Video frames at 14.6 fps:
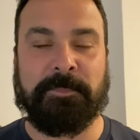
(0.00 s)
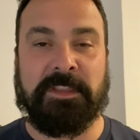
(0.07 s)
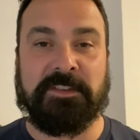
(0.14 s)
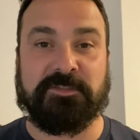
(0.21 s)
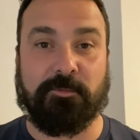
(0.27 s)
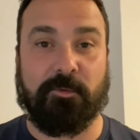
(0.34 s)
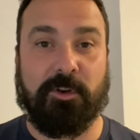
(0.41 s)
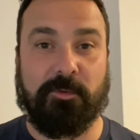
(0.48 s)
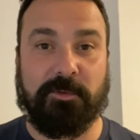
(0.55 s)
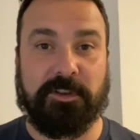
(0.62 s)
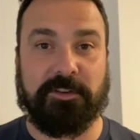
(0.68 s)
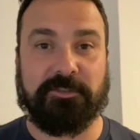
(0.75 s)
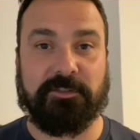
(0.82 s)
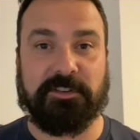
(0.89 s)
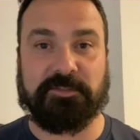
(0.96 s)
So what are we going
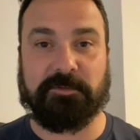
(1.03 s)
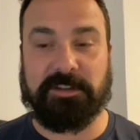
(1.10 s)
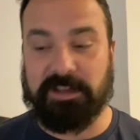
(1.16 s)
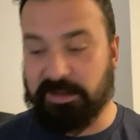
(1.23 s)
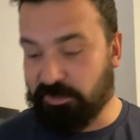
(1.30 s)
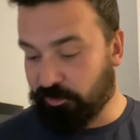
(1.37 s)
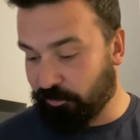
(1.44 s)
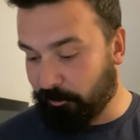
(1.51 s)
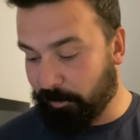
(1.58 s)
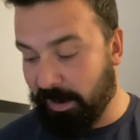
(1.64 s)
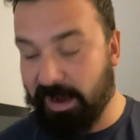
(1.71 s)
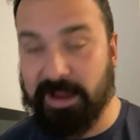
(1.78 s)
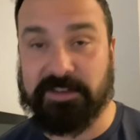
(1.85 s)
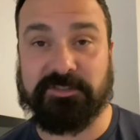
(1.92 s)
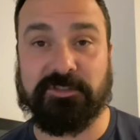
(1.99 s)
to do this week? In your
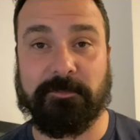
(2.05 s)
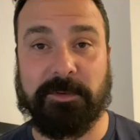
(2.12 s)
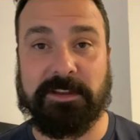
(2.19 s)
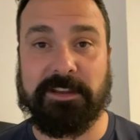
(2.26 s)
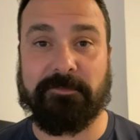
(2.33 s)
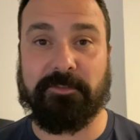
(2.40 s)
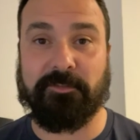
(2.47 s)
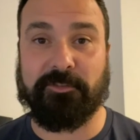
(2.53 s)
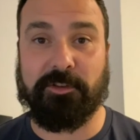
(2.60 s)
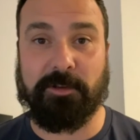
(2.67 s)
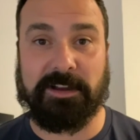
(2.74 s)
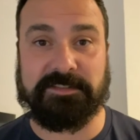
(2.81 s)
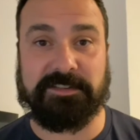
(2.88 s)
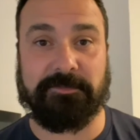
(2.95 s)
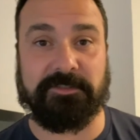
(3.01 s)
bags you've been given a few
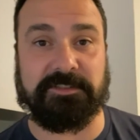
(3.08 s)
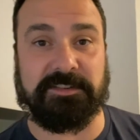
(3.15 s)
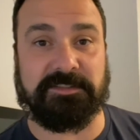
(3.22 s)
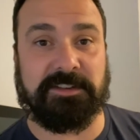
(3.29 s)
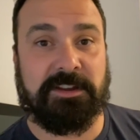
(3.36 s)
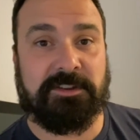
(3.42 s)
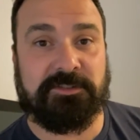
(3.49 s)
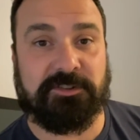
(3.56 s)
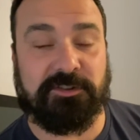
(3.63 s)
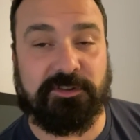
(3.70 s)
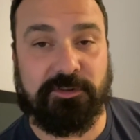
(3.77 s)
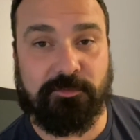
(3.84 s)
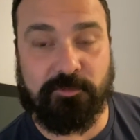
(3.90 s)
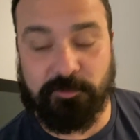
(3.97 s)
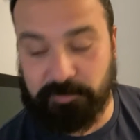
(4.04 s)
activities. So
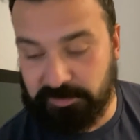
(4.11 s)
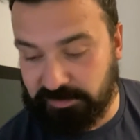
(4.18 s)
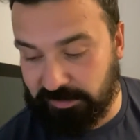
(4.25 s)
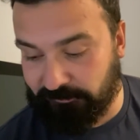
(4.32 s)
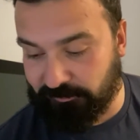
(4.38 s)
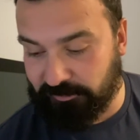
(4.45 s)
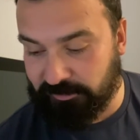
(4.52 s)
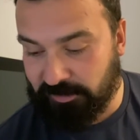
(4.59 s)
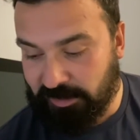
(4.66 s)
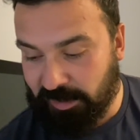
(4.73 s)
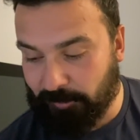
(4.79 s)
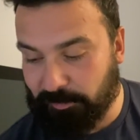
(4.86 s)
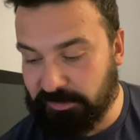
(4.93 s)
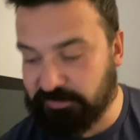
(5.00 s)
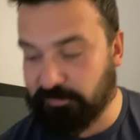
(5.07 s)
you will be given a
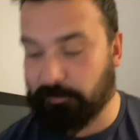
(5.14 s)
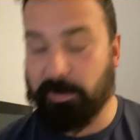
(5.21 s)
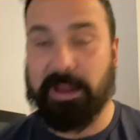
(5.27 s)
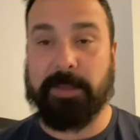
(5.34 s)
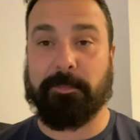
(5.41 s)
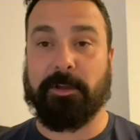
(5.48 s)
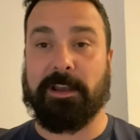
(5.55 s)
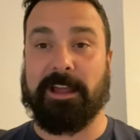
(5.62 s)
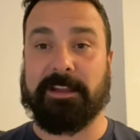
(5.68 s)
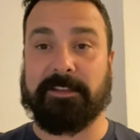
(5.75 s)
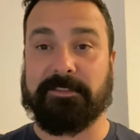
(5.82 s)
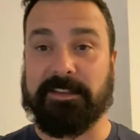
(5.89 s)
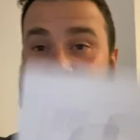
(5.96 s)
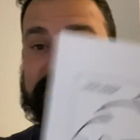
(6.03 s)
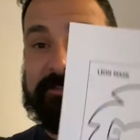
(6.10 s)
piece of paper like
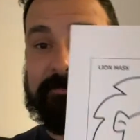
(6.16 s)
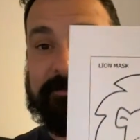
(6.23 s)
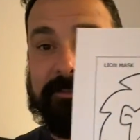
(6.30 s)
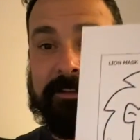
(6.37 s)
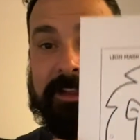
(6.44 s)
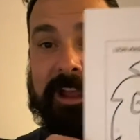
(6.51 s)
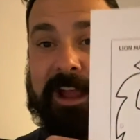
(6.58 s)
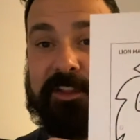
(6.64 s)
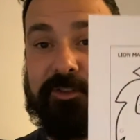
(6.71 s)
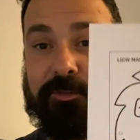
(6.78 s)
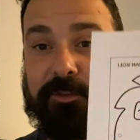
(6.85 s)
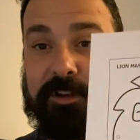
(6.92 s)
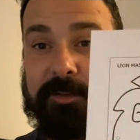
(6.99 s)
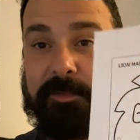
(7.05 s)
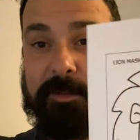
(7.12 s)
this, and you're
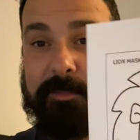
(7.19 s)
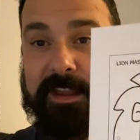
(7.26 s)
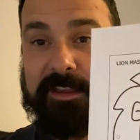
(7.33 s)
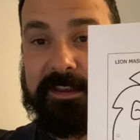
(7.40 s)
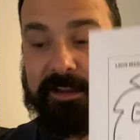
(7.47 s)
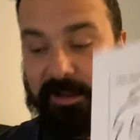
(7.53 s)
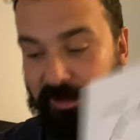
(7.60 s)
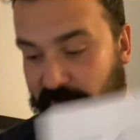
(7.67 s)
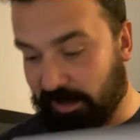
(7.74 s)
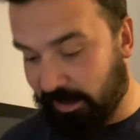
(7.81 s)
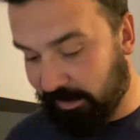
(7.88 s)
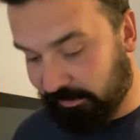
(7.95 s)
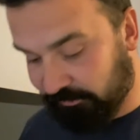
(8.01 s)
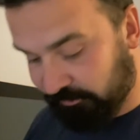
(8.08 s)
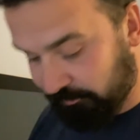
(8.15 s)
going to be making a
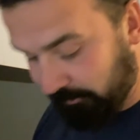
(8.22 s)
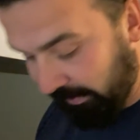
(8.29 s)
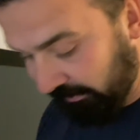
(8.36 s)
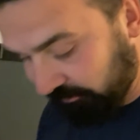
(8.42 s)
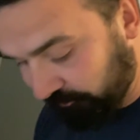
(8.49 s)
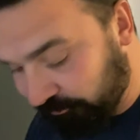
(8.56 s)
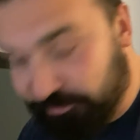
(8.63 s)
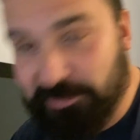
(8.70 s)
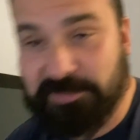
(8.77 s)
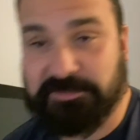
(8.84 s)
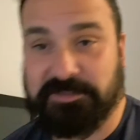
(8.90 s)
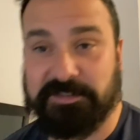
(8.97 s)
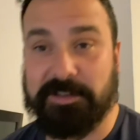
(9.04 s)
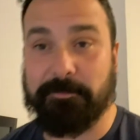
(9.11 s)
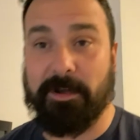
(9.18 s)
lion's mask. Would you like to
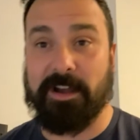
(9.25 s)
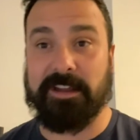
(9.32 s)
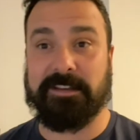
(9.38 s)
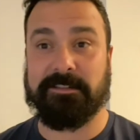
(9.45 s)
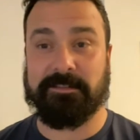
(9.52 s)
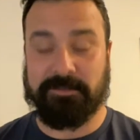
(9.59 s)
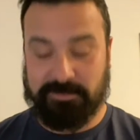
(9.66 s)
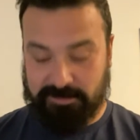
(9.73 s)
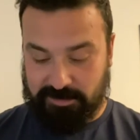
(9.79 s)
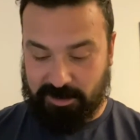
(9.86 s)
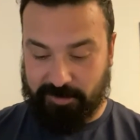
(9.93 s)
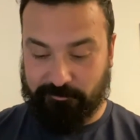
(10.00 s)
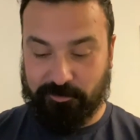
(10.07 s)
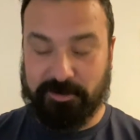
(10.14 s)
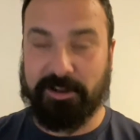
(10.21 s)
see mine?
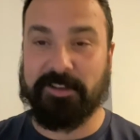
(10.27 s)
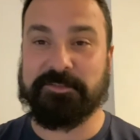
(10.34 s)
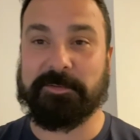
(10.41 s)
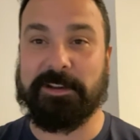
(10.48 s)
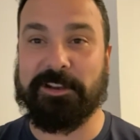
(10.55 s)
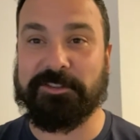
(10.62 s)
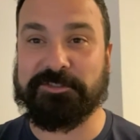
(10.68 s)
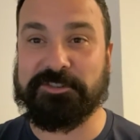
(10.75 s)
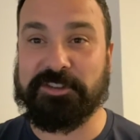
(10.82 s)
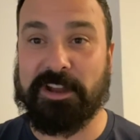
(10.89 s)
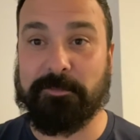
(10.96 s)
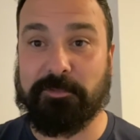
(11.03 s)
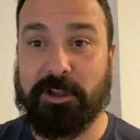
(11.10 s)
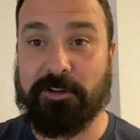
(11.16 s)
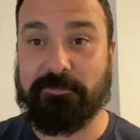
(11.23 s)
I spent lots of
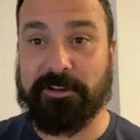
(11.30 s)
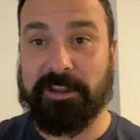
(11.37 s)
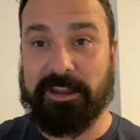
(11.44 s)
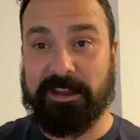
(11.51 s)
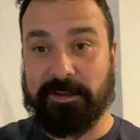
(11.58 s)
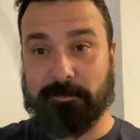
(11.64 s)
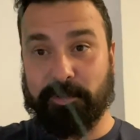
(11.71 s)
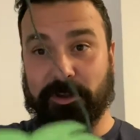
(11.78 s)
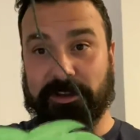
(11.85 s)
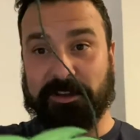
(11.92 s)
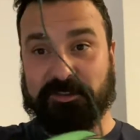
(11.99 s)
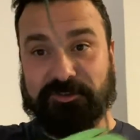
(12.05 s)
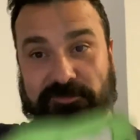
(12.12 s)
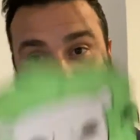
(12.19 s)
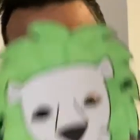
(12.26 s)
time colouring it in and putting a
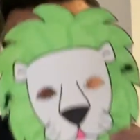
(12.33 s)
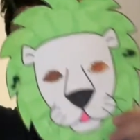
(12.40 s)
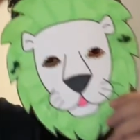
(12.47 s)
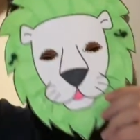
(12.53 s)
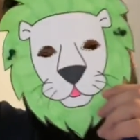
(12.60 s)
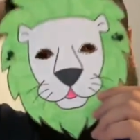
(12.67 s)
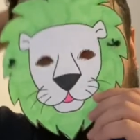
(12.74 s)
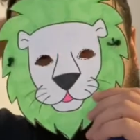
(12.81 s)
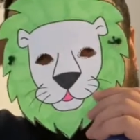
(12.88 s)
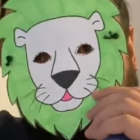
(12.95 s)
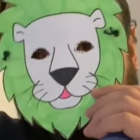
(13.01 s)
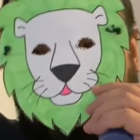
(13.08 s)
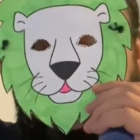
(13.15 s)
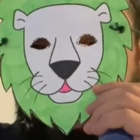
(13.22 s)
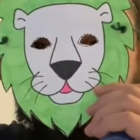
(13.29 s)
strap on the back and
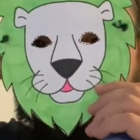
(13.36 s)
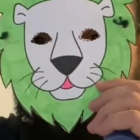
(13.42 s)
cutting it out